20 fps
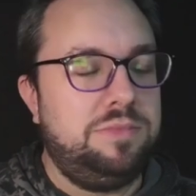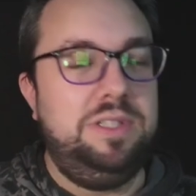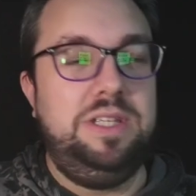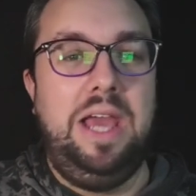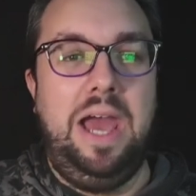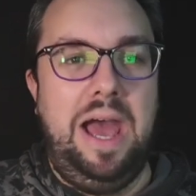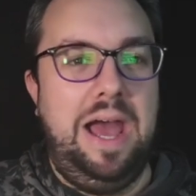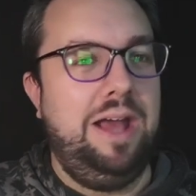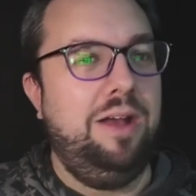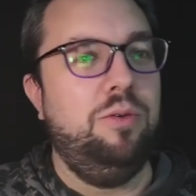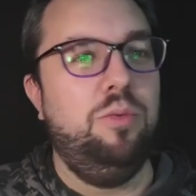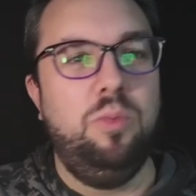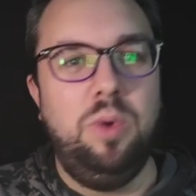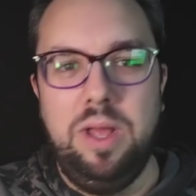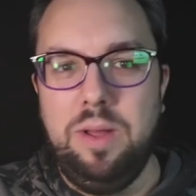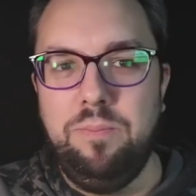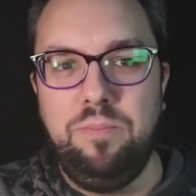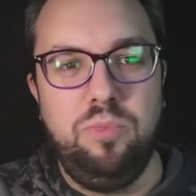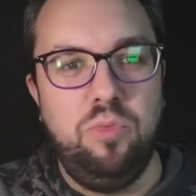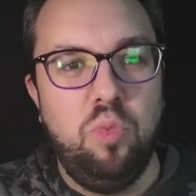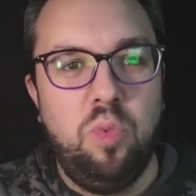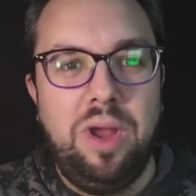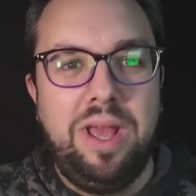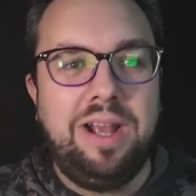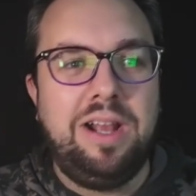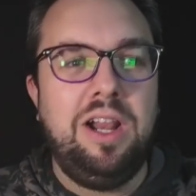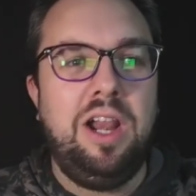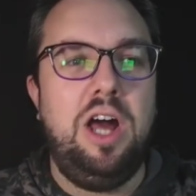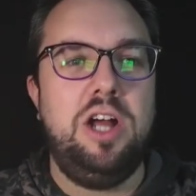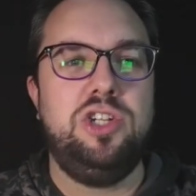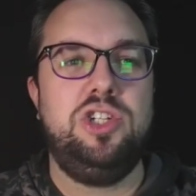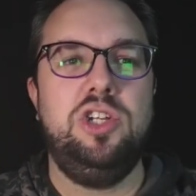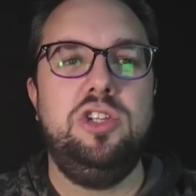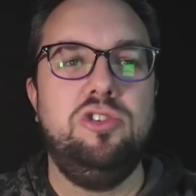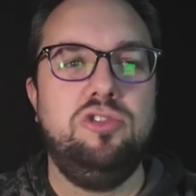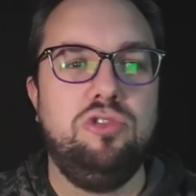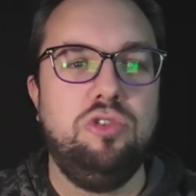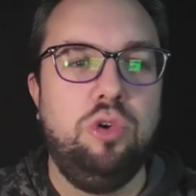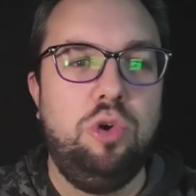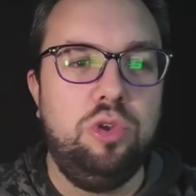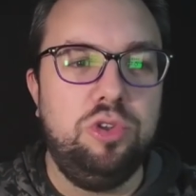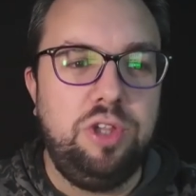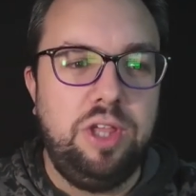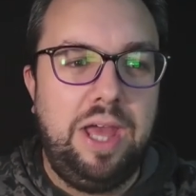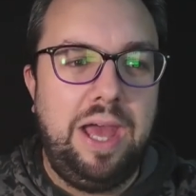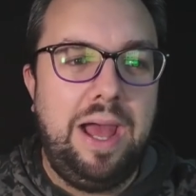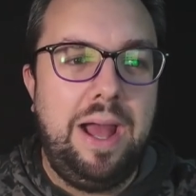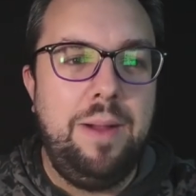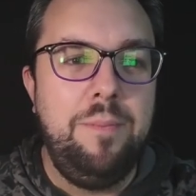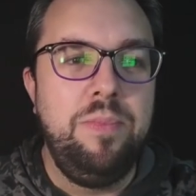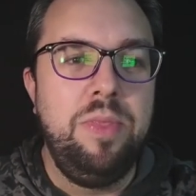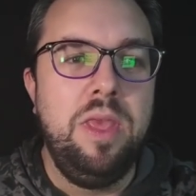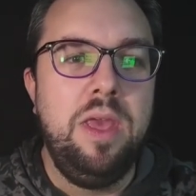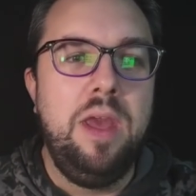Yeah, we're clutching straws here.